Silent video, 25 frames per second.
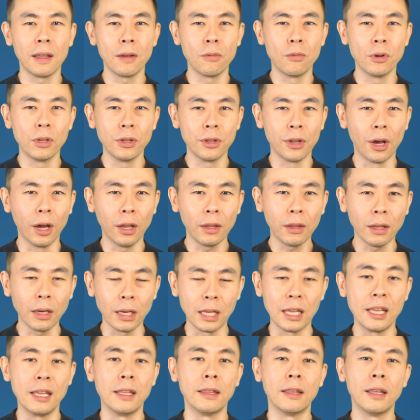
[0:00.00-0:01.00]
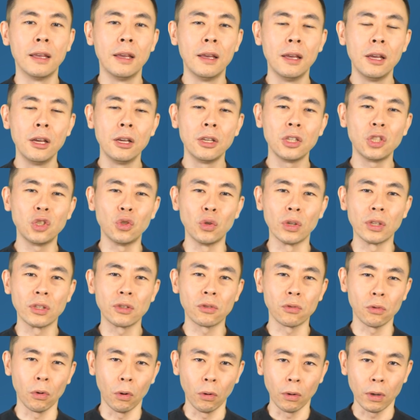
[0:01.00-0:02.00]
they will not lead to
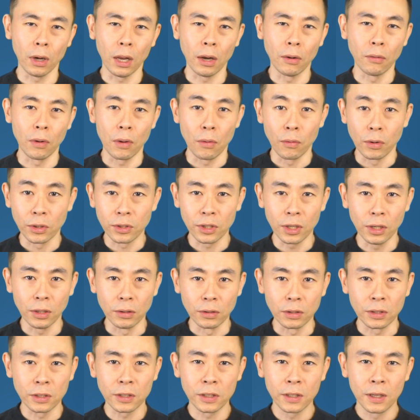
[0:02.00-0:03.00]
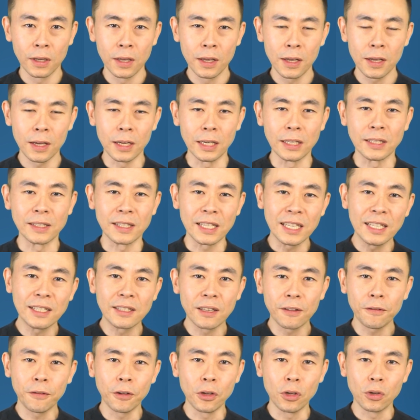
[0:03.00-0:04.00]
extraordinary results. It is
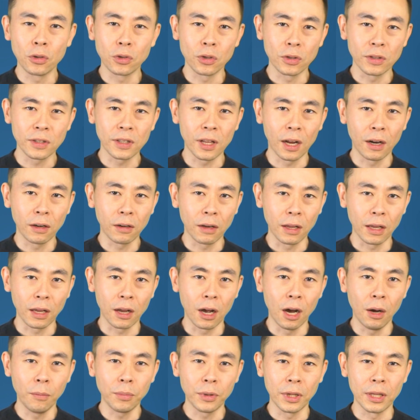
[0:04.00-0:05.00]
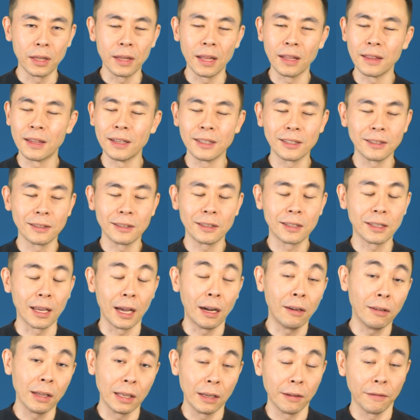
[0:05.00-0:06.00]
easy for you to start a company that doesn't
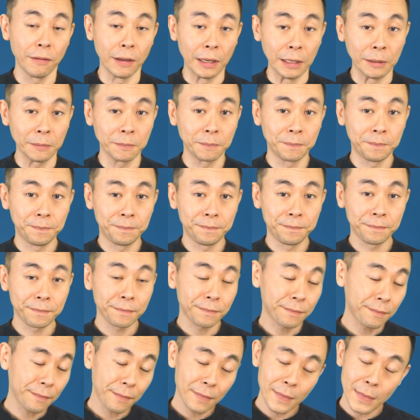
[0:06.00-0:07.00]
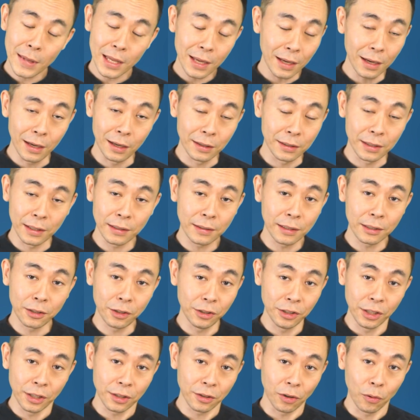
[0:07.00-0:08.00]
sell anything. It is easy
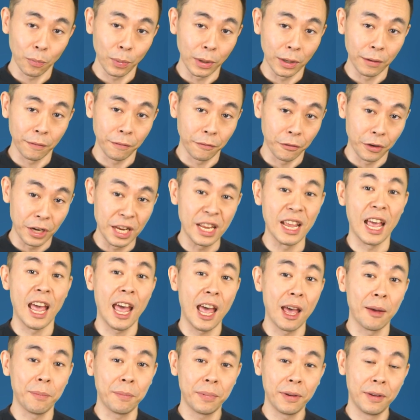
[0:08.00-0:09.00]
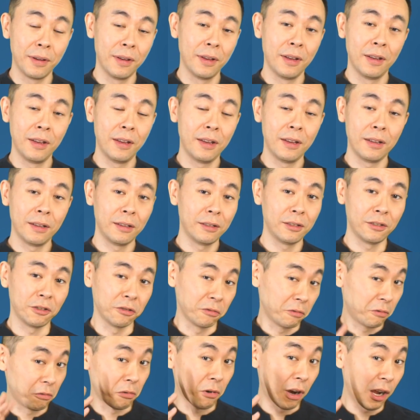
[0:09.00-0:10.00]
to just open a free app
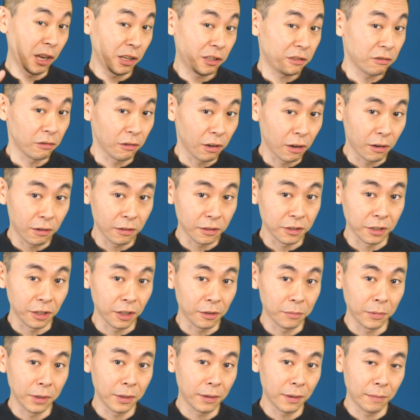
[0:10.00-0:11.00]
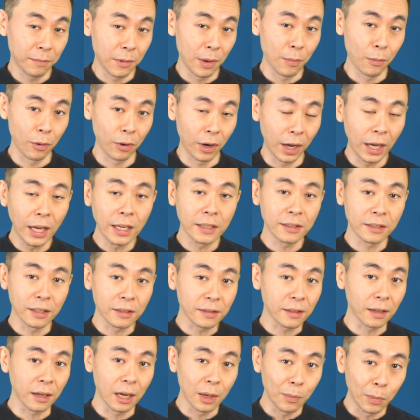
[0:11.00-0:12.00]
to try to learn German and memorize
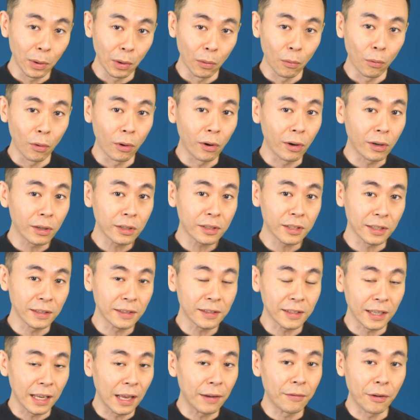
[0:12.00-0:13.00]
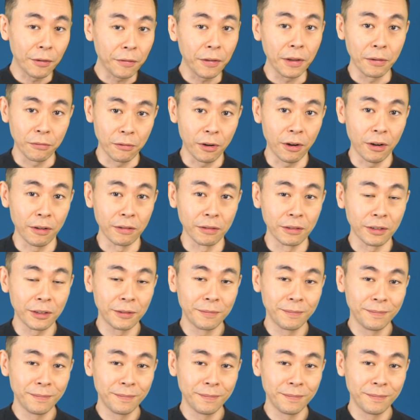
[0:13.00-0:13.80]
just a couple of words and say everything wrong.